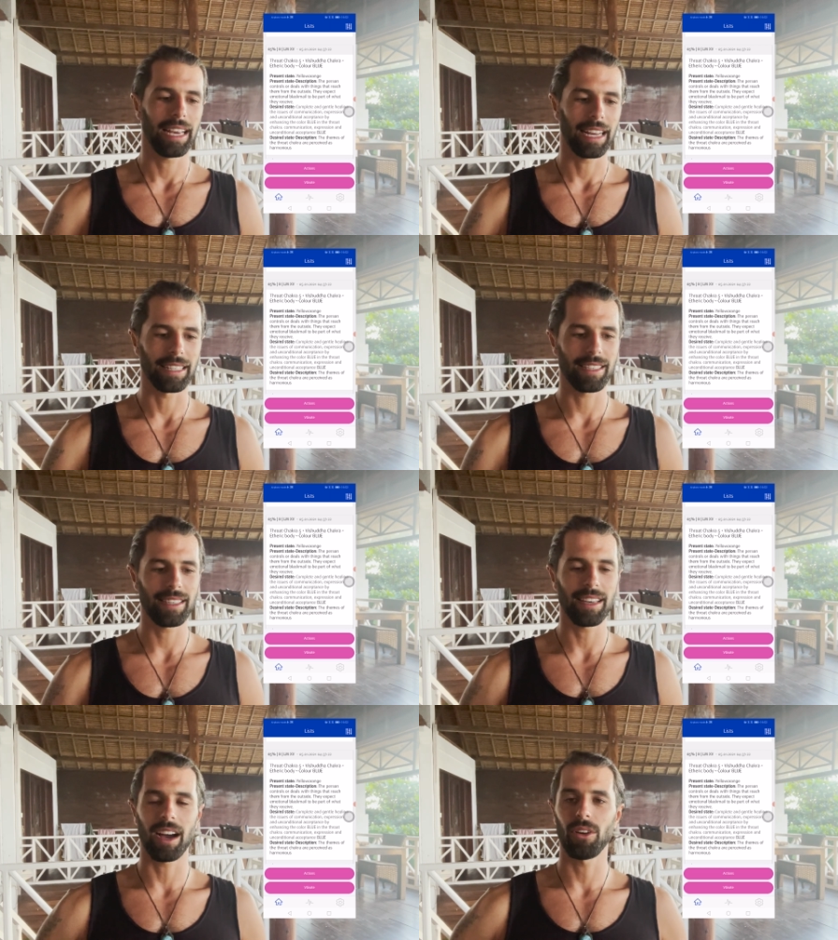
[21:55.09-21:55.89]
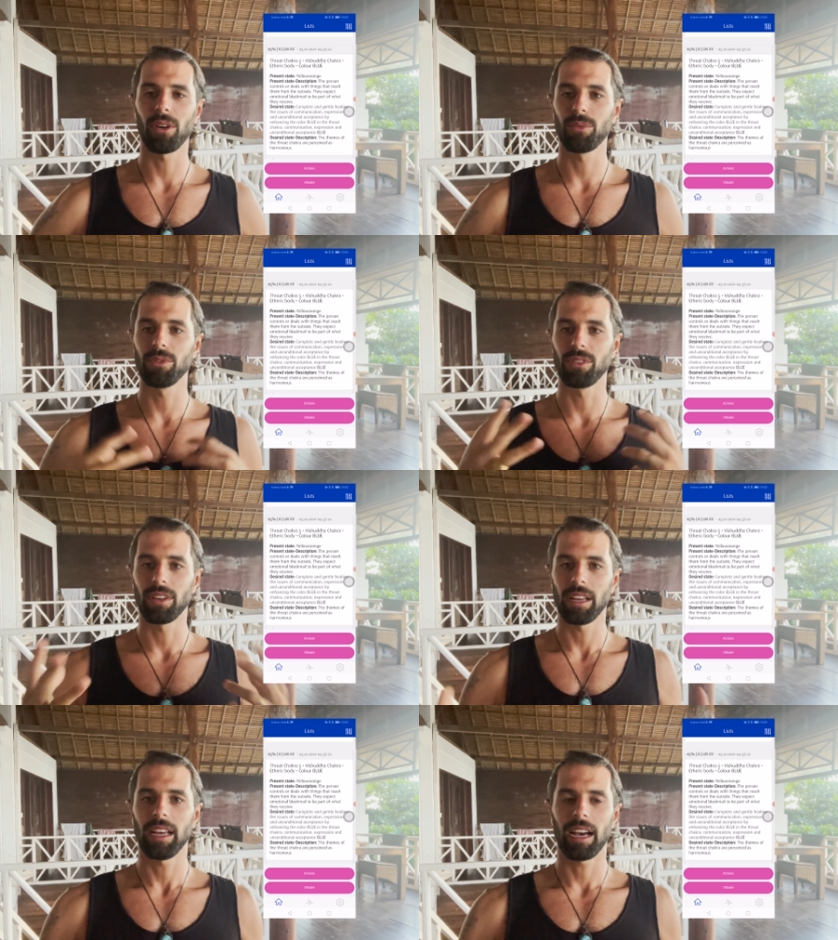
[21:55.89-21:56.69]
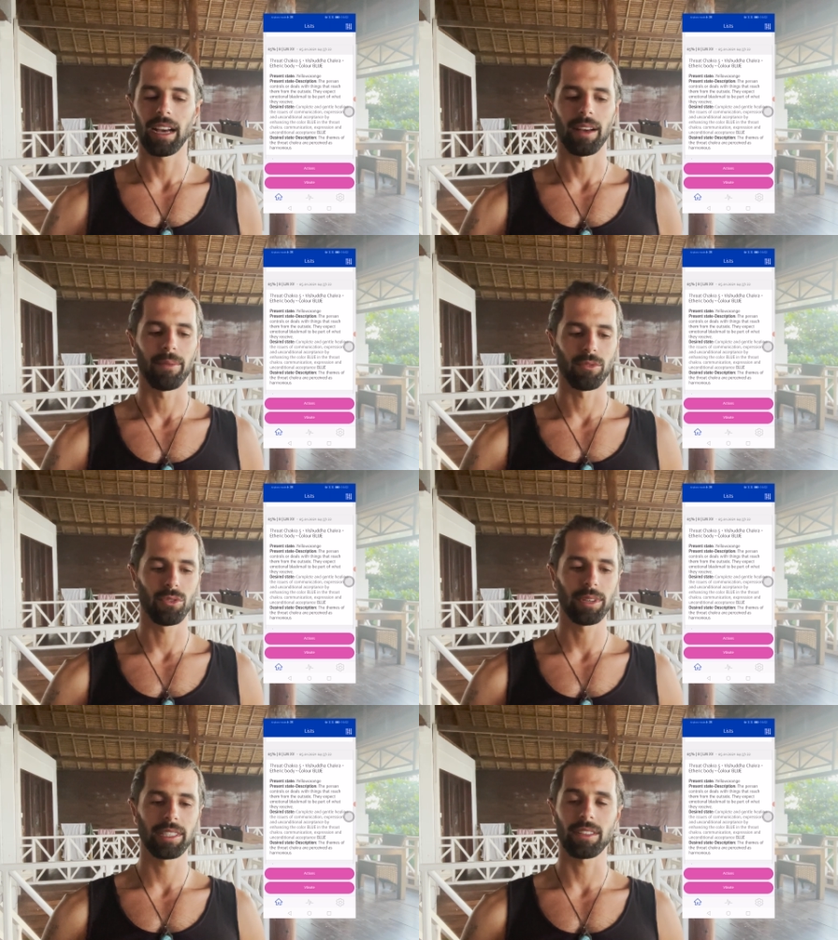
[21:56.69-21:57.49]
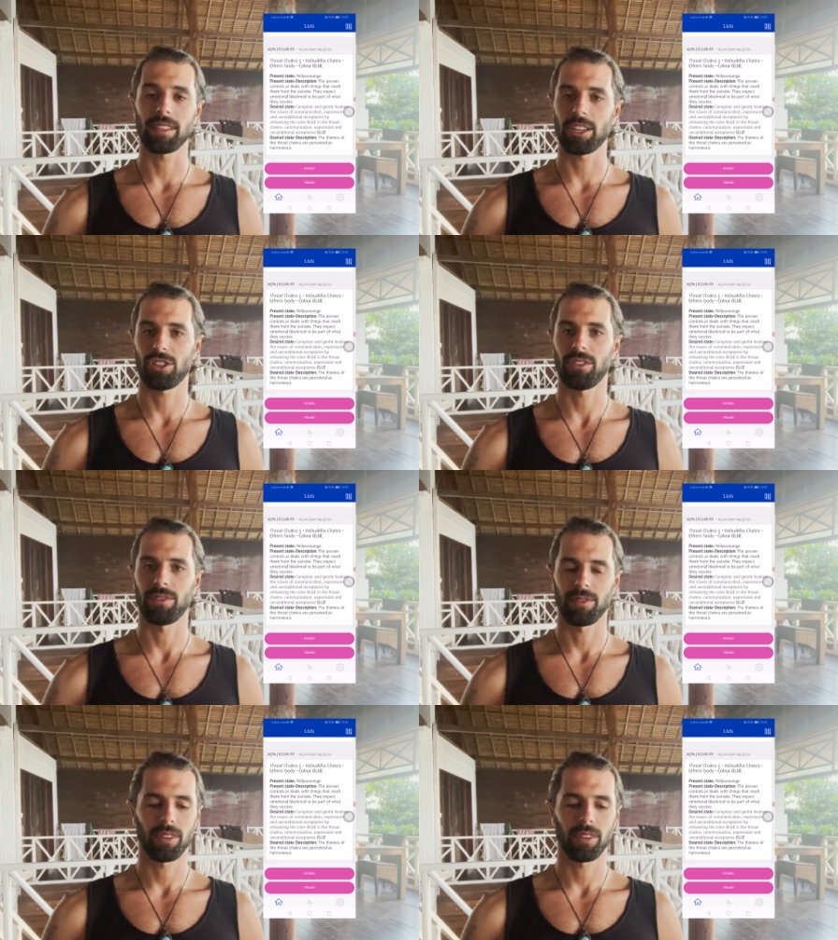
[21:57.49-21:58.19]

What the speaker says: and see how I would do it in a session.